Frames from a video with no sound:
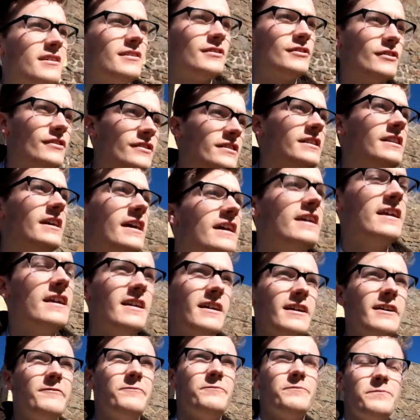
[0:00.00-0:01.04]
So today,
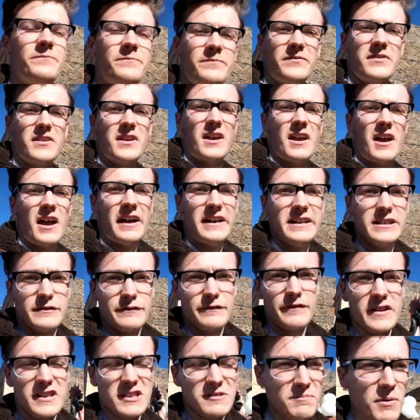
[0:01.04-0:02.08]
I need to
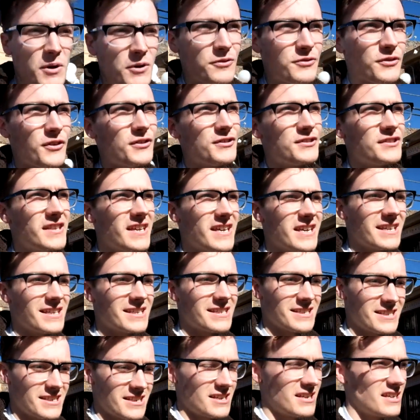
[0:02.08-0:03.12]
fix both those
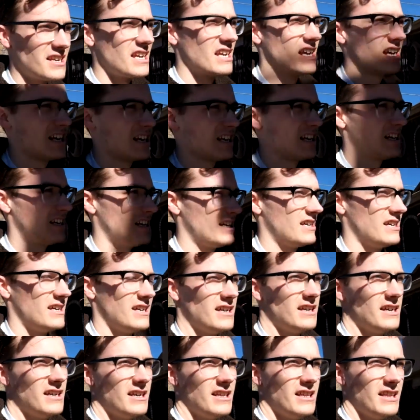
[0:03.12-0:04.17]
things.
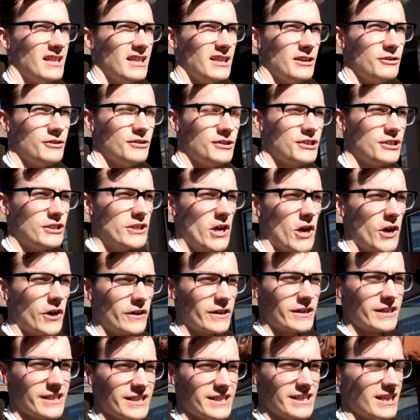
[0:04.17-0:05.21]
Which is hard,
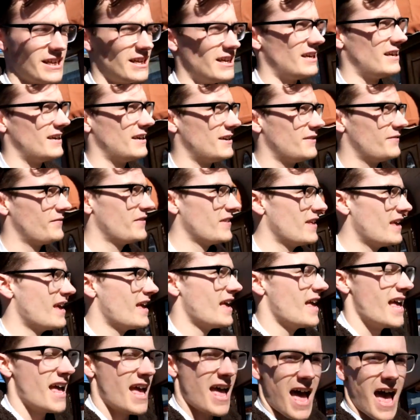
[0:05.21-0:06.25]
because
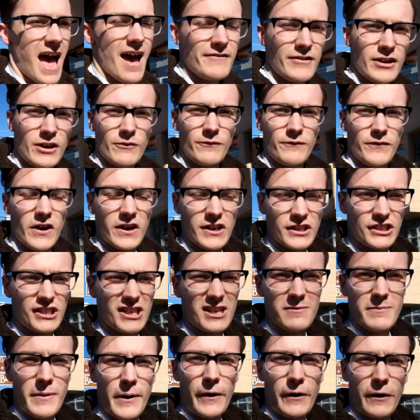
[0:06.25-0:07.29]
having a
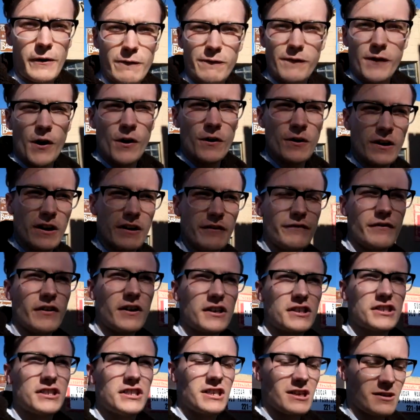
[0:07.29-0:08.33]
functioning American phone and a
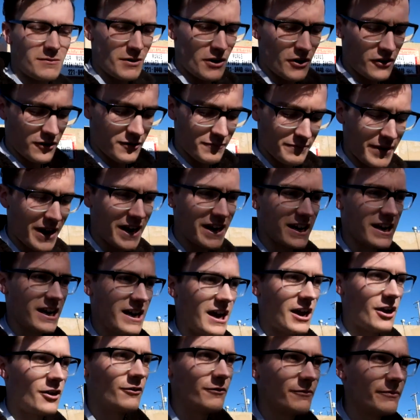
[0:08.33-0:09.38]
functioning American bank
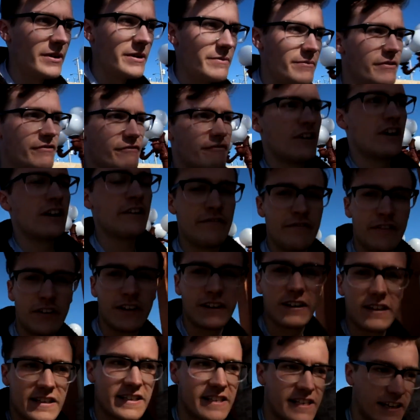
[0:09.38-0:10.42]
account made me really feel
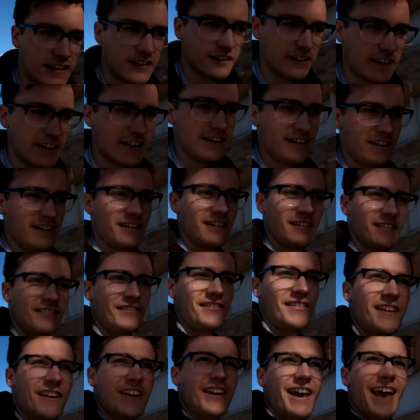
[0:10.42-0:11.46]
like I'd settled in.
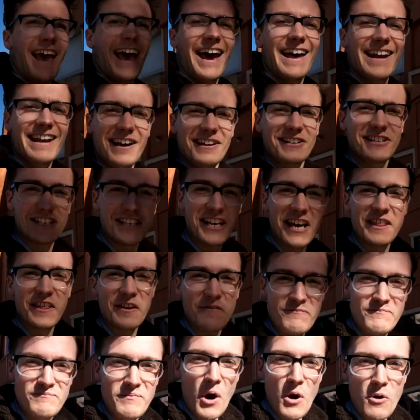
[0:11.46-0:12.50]
And now today
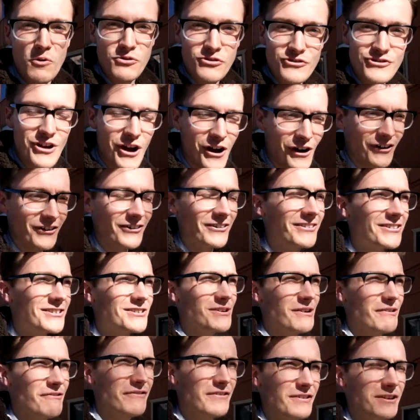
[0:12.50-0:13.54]
they've both gone,
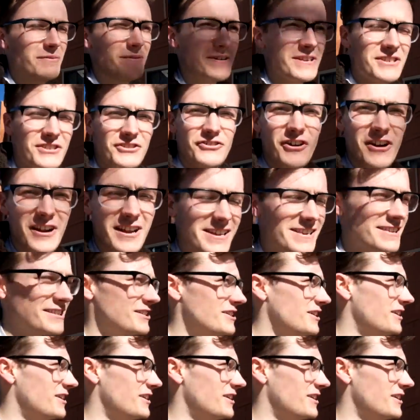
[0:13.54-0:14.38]
so I feel a bit strange.